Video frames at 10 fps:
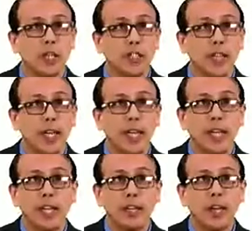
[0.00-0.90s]

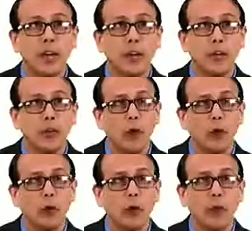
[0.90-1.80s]
second and the
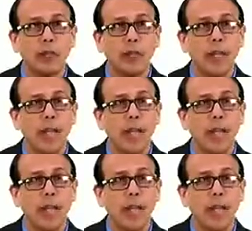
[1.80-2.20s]
fourth quadrant,